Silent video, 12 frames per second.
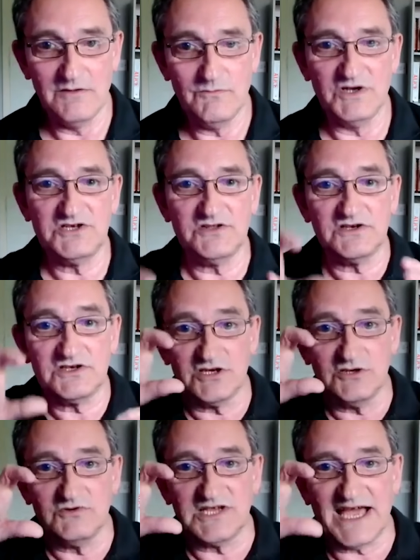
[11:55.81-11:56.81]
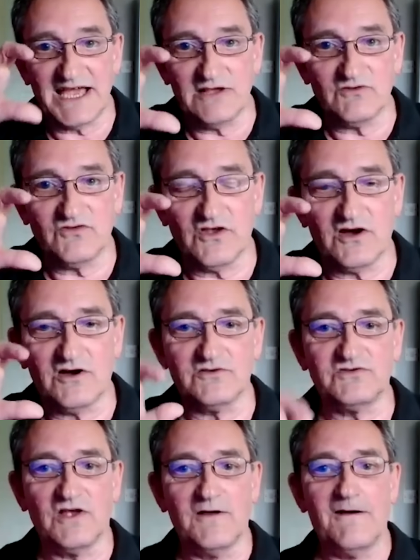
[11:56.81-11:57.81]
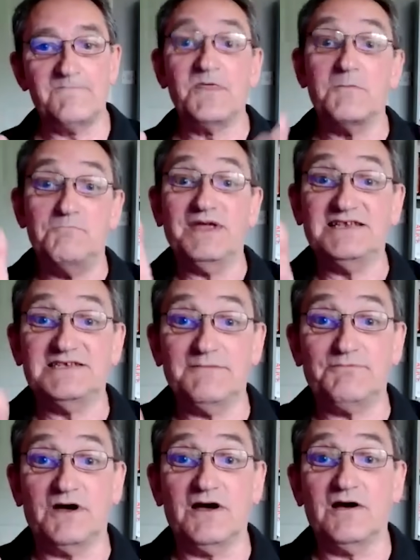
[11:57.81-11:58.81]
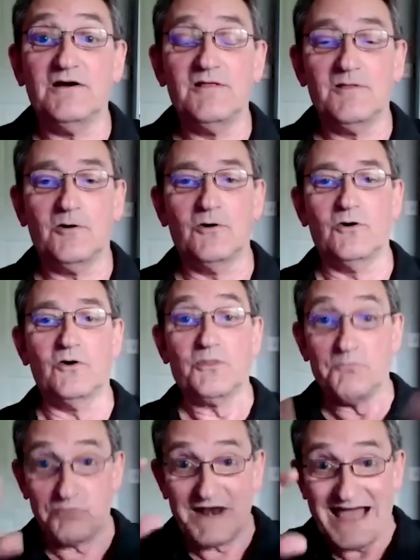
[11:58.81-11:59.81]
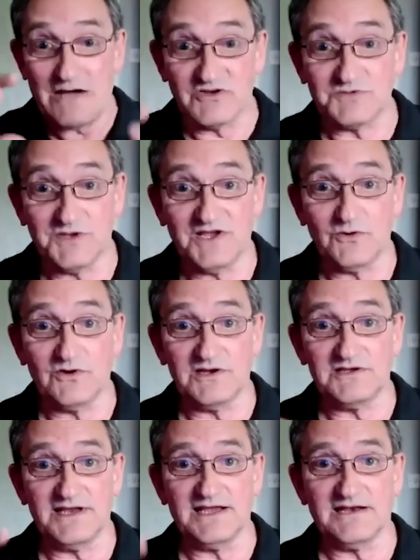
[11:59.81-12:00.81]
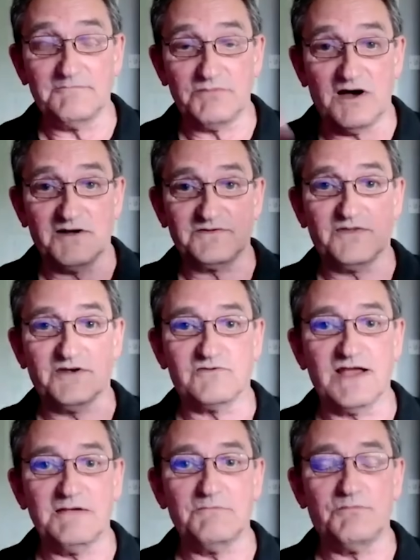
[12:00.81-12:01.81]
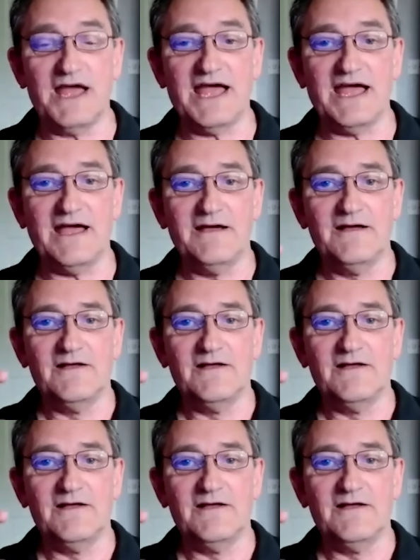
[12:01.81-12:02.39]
which are the two tail stars of the Big Dipper, or the Plough, as we call it in England, part of the Great Bear.